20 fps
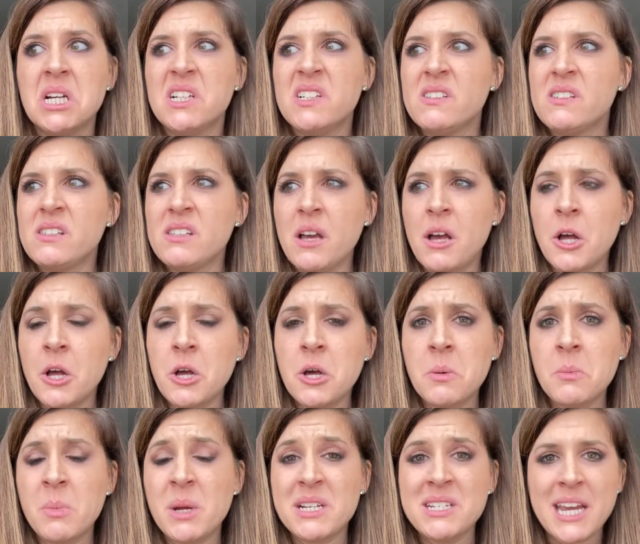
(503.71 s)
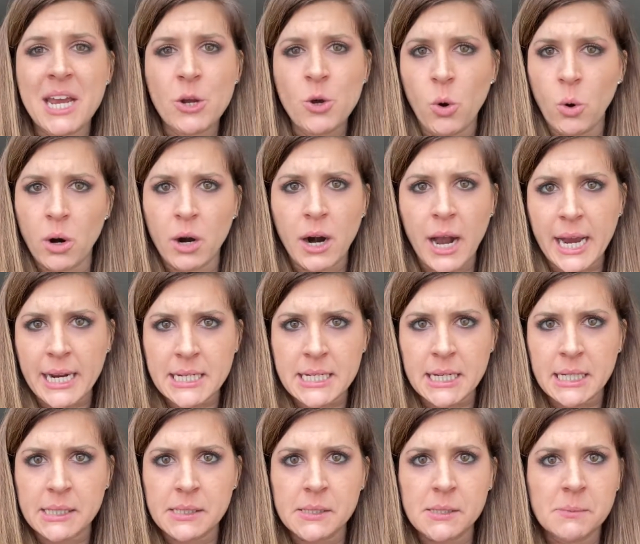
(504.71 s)
some decor
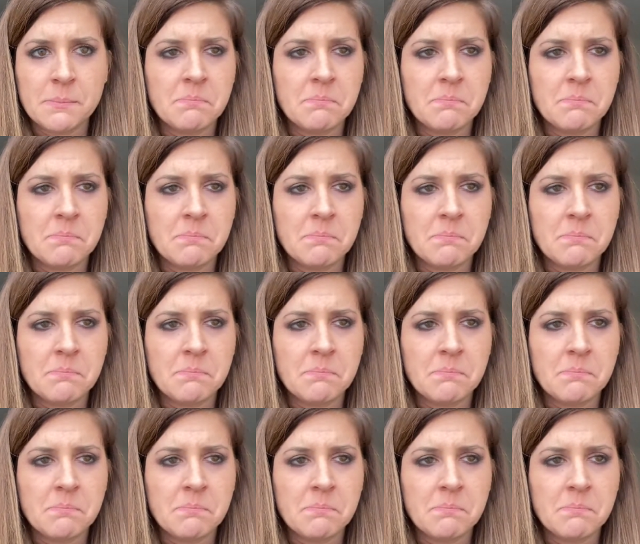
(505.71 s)
ideas.